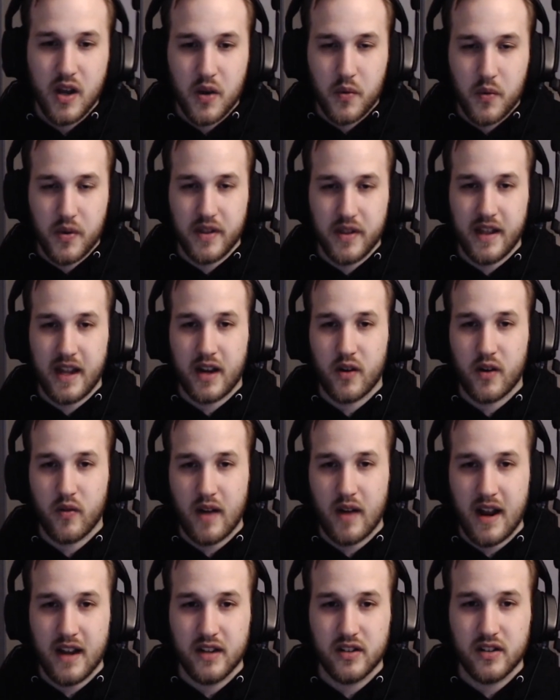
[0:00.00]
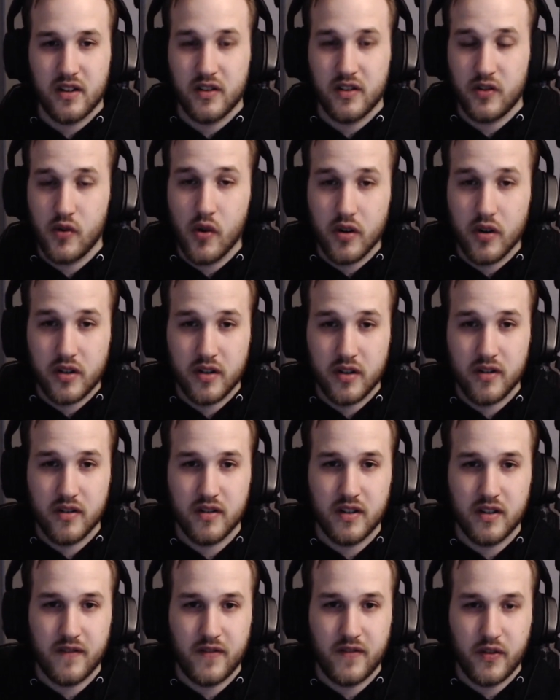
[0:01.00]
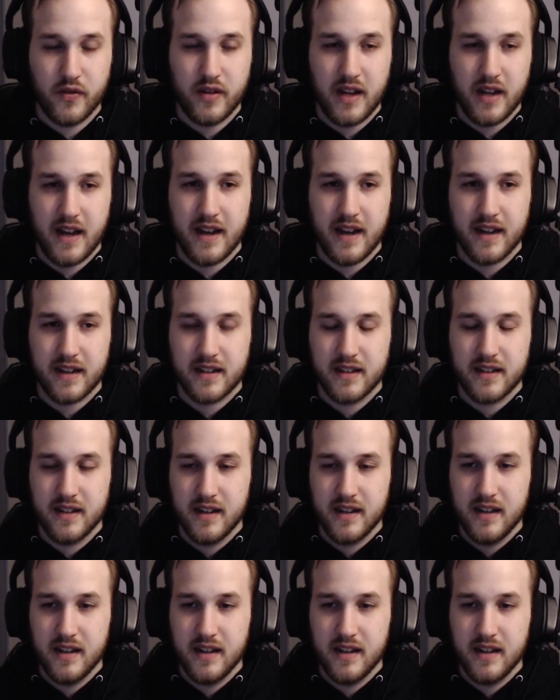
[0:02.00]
When they crash on your turn, if you attack,